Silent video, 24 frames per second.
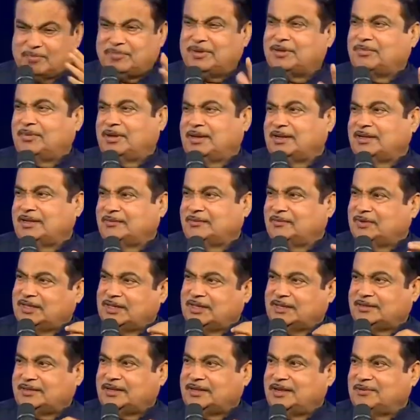probably
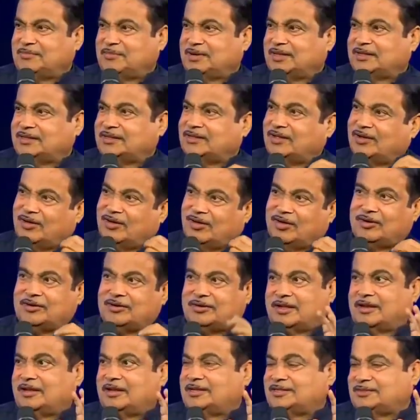within three months, all
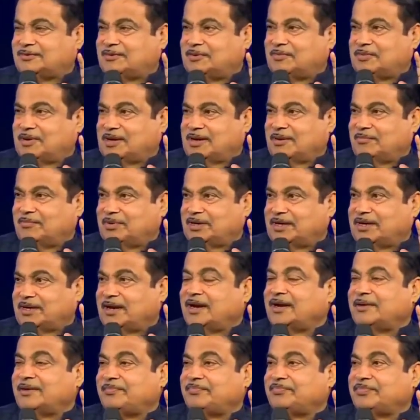tunnels will be
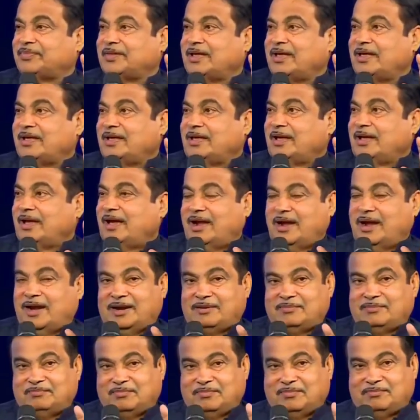completed.
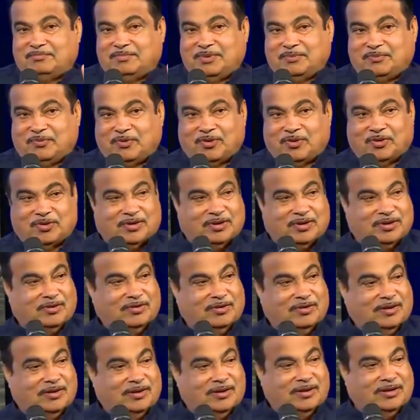And before
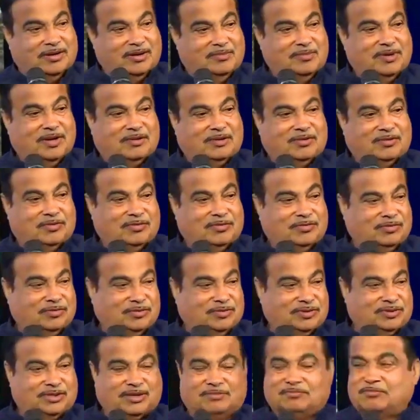coming
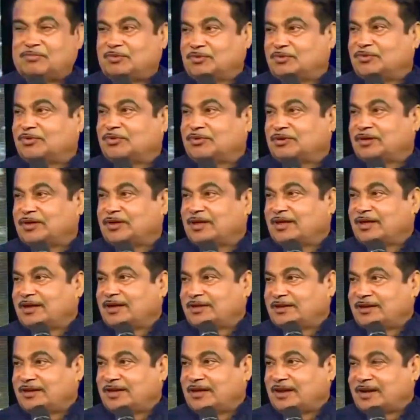to Jammu,
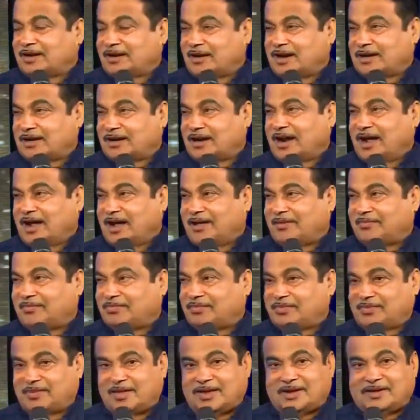near Katra,
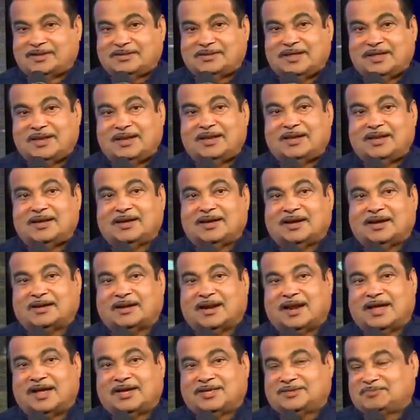there is Delhi
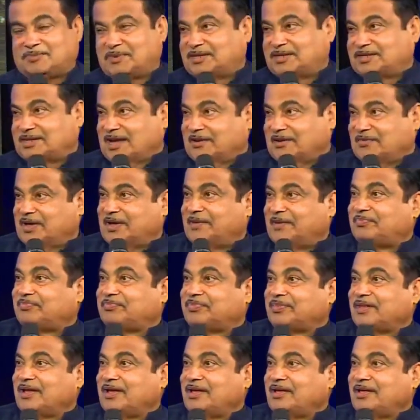Katra Express Highway.
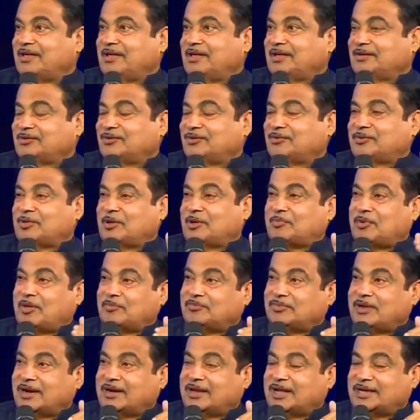So
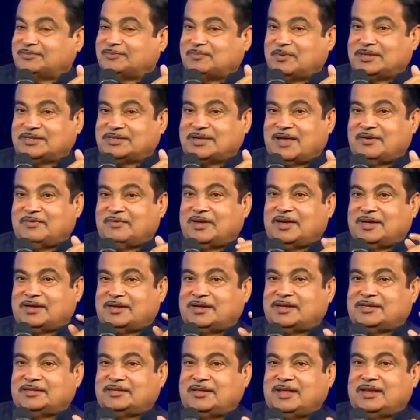from that express highway,
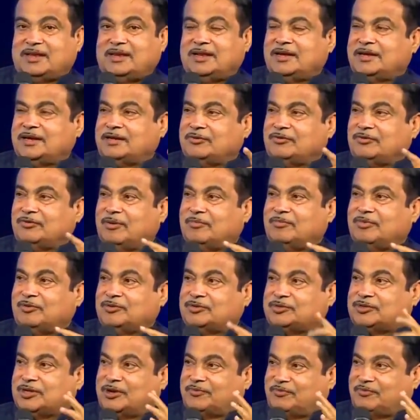it is Delhi to
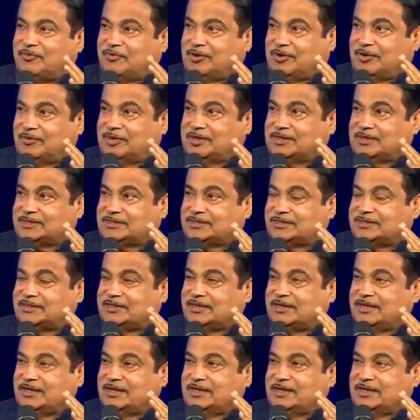Amritsar 4 hours,